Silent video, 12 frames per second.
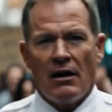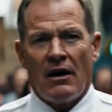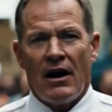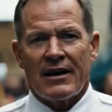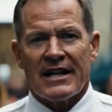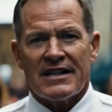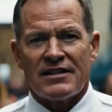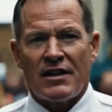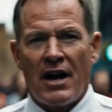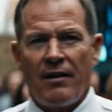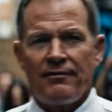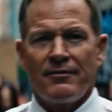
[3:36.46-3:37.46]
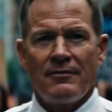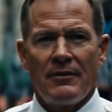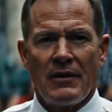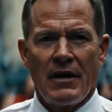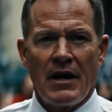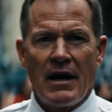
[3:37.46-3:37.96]
All right, that's enough.
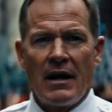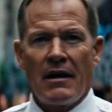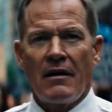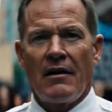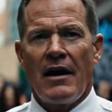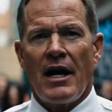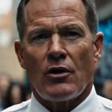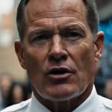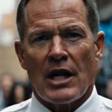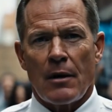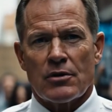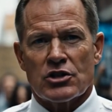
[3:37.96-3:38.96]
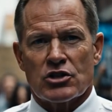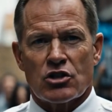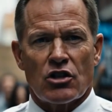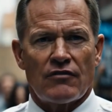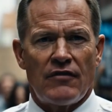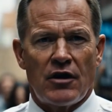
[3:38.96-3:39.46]
I don't care what the
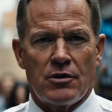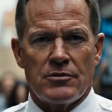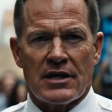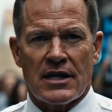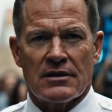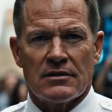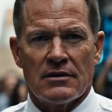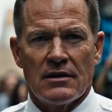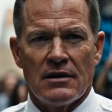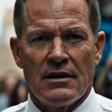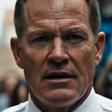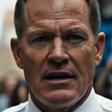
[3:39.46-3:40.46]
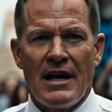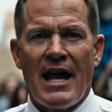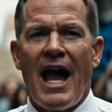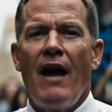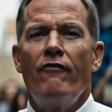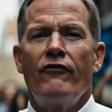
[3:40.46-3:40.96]
search volume says.
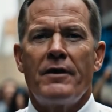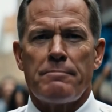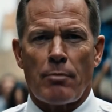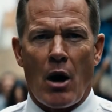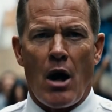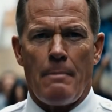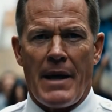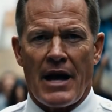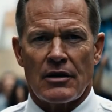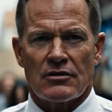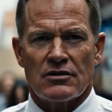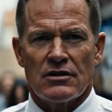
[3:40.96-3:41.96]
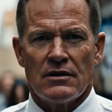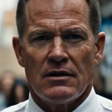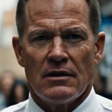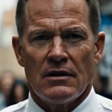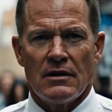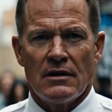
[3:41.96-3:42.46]
Every prompt matters,
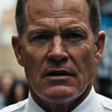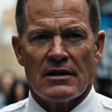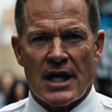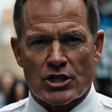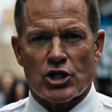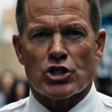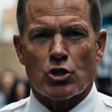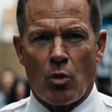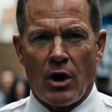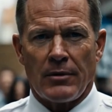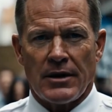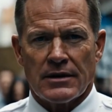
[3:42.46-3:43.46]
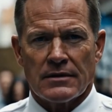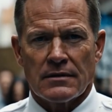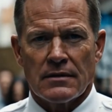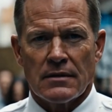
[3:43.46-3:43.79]
not just queries.